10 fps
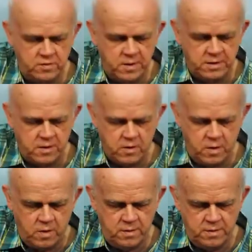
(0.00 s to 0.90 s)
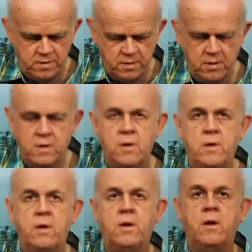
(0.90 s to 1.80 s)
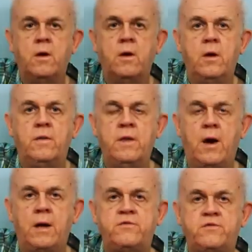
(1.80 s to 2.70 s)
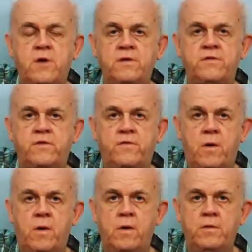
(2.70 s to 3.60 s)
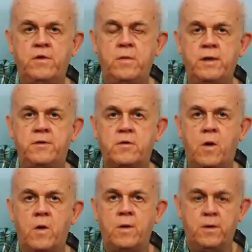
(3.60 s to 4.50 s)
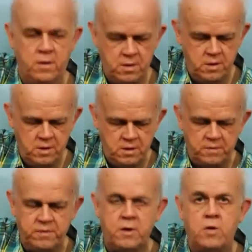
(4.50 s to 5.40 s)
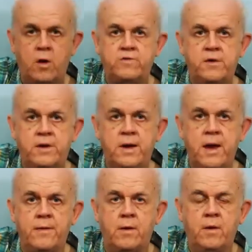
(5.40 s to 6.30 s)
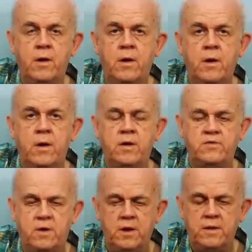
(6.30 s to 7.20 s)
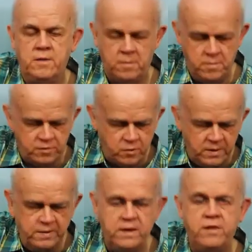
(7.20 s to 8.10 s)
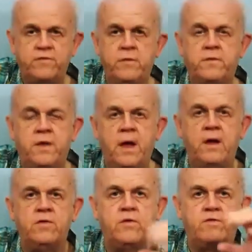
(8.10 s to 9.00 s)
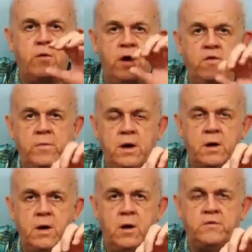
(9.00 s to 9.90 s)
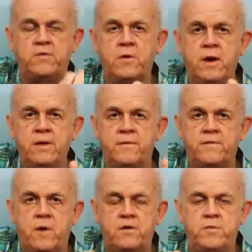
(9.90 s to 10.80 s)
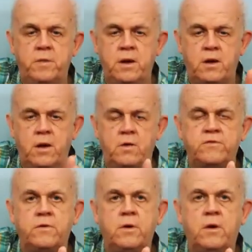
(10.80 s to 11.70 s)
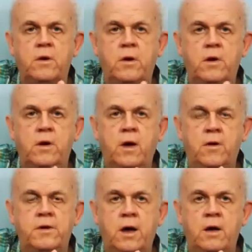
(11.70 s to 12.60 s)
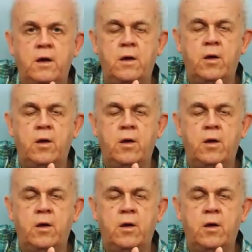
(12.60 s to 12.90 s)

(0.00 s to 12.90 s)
to make a chord. They're not stretch as far to make the chord. They're closer together. So that between these two things, the strings being closer and the frets being closer, okay,